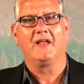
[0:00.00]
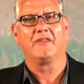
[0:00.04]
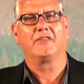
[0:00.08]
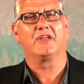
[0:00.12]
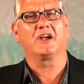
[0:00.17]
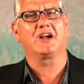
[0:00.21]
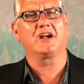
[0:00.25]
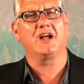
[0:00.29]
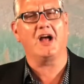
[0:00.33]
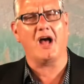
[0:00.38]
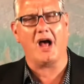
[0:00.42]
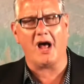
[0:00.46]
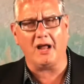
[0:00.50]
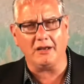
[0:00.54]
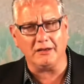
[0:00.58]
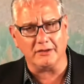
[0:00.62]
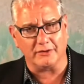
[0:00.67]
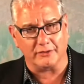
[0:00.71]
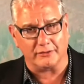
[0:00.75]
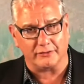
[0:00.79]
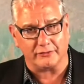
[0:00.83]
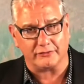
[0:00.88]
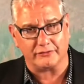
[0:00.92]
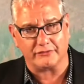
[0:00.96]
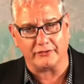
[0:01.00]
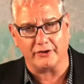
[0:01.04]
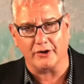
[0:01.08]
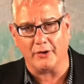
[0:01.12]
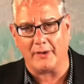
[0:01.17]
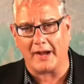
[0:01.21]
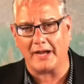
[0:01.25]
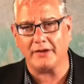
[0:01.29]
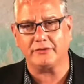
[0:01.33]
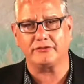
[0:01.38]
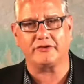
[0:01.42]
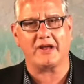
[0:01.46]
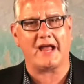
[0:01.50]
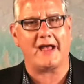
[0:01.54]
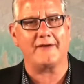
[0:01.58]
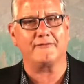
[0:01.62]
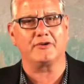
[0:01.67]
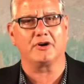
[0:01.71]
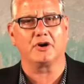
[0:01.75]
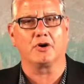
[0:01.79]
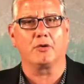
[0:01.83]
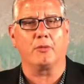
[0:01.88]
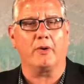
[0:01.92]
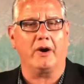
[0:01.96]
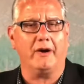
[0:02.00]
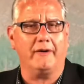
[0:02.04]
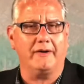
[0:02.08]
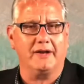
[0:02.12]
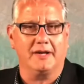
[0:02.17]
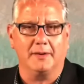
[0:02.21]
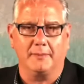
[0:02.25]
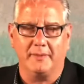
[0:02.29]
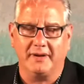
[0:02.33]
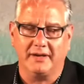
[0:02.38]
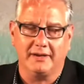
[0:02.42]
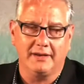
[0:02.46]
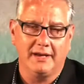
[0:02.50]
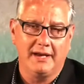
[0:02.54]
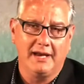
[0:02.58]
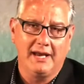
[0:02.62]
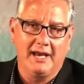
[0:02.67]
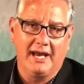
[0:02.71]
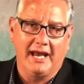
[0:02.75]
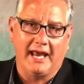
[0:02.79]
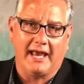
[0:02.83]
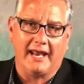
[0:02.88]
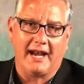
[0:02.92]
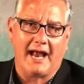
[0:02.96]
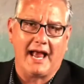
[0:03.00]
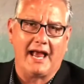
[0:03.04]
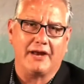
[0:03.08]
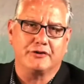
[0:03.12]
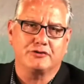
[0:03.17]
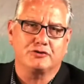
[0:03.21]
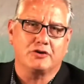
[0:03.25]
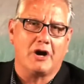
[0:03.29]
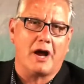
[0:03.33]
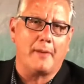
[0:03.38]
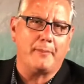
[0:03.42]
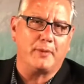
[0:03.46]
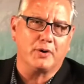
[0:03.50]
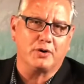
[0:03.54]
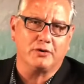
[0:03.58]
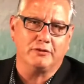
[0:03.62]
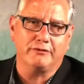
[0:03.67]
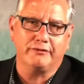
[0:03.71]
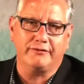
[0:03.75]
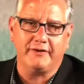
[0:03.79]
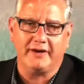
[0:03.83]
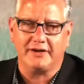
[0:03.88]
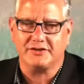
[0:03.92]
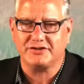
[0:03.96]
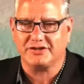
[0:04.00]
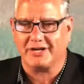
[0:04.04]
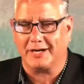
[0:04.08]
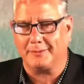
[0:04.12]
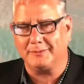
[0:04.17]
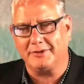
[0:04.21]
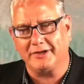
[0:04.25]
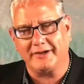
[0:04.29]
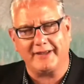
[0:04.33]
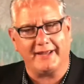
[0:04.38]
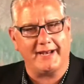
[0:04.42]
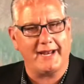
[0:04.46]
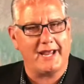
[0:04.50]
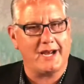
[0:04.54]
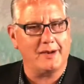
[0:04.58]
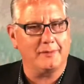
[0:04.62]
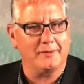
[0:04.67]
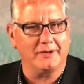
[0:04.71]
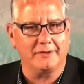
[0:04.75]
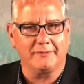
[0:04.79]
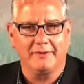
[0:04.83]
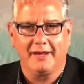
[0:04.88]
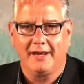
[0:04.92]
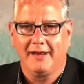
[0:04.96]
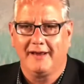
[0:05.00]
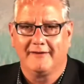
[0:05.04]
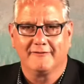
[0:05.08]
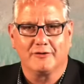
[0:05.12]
the colors, I used to have an aquarium, and I had tropical fish, and I'm looking at them.